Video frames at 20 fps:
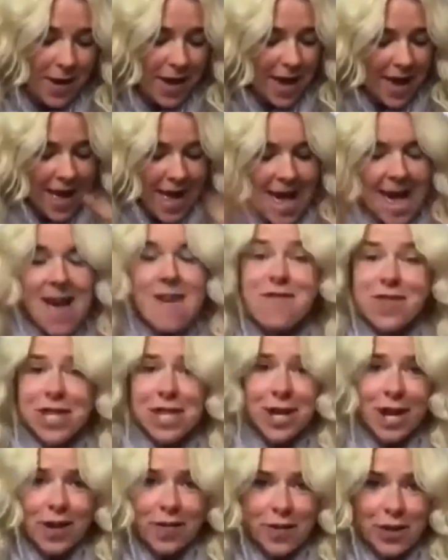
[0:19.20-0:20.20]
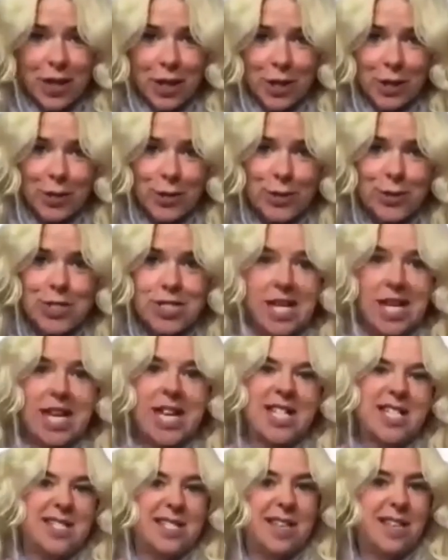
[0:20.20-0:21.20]
everything I've used
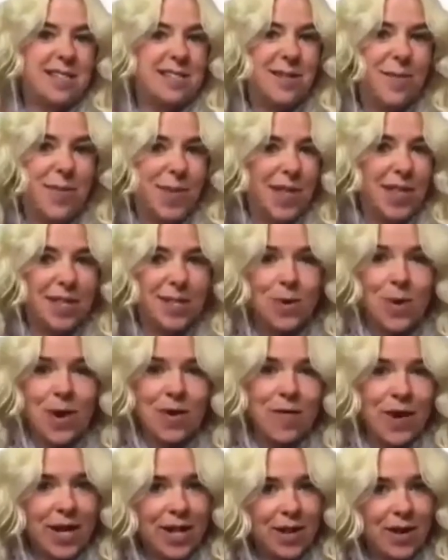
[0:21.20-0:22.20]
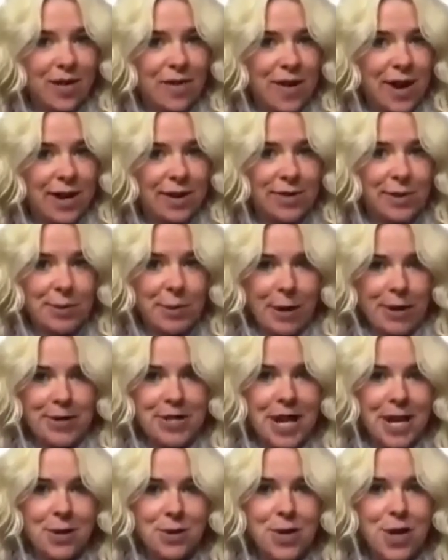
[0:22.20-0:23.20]
is something that's quite regular around most
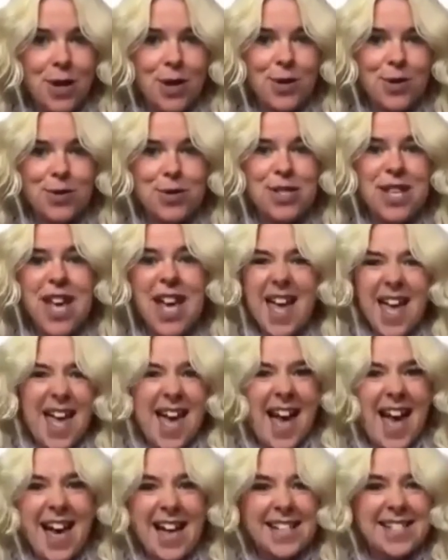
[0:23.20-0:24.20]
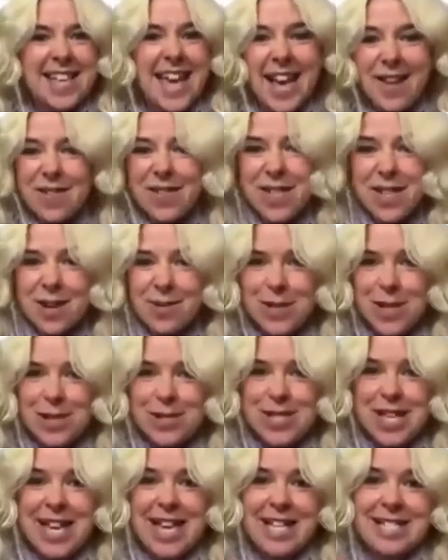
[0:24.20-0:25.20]
households, and everything I'm
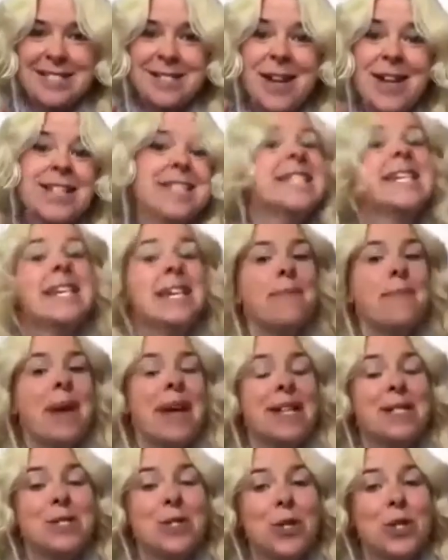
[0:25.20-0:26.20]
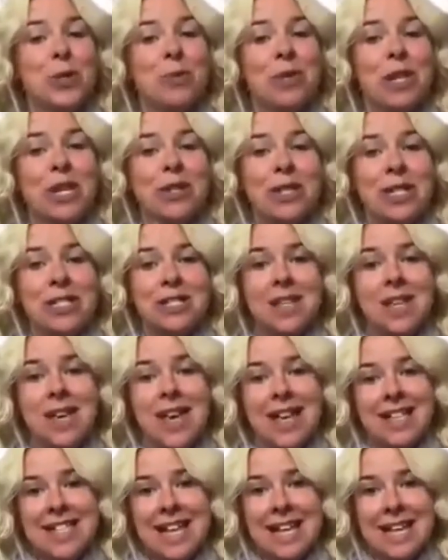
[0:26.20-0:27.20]
using is an idea based, not something you need to
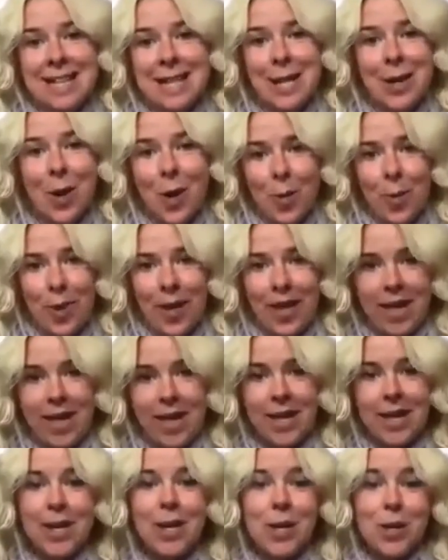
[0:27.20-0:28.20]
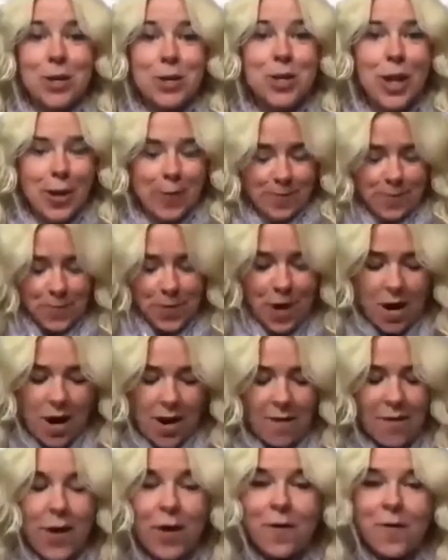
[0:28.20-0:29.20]
exactly copy. So I've
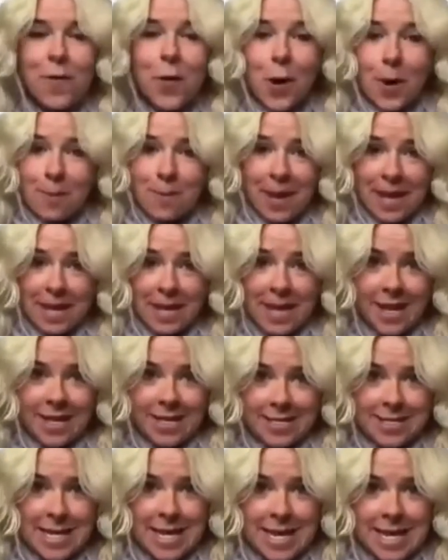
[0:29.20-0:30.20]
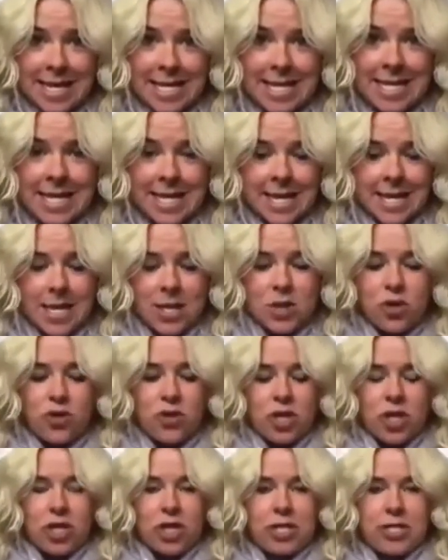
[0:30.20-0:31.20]
gone for a baking tin
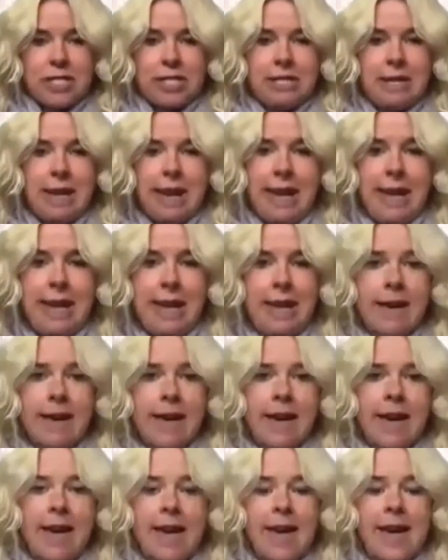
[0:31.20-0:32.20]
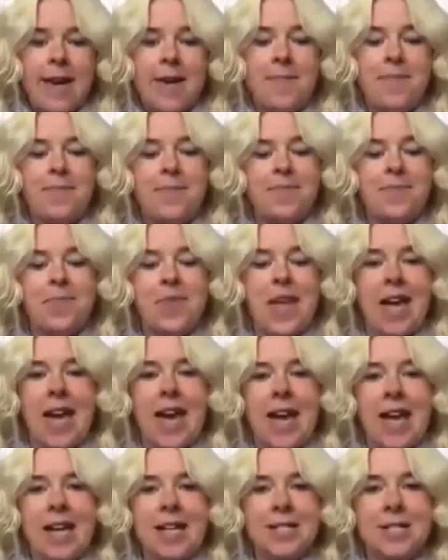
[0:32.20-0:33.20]
tradition today,
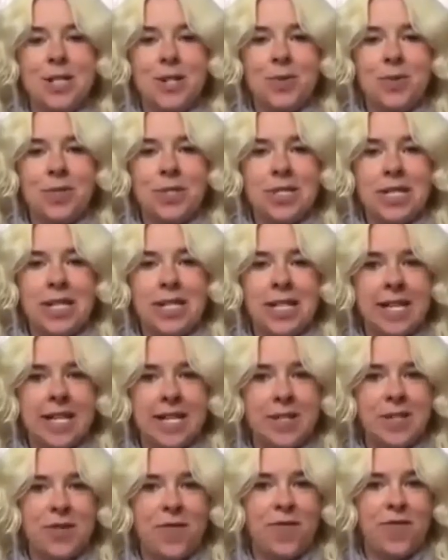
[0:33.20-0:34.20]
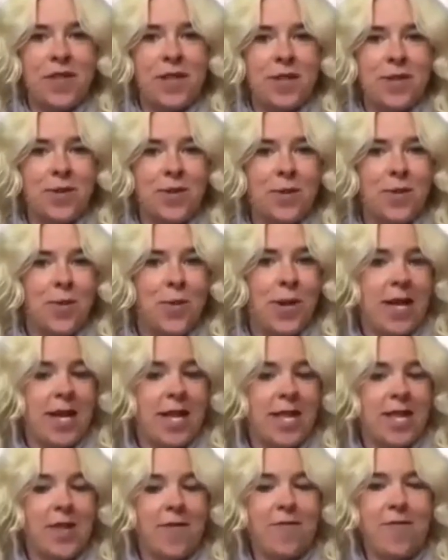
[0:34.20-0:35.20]
and you will see that it is filled
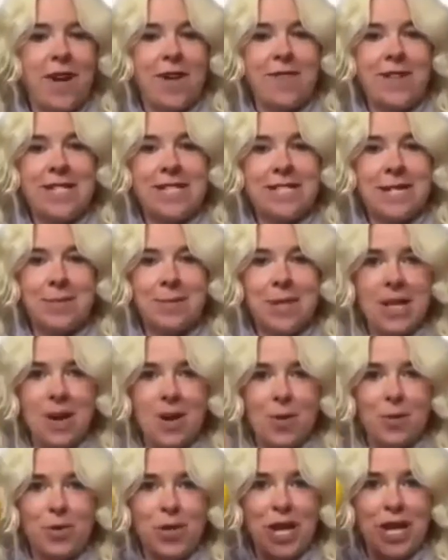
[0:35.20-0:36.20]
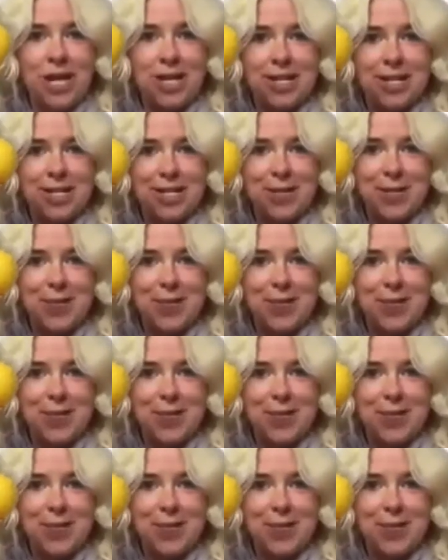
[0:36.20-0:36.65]
with very similar objects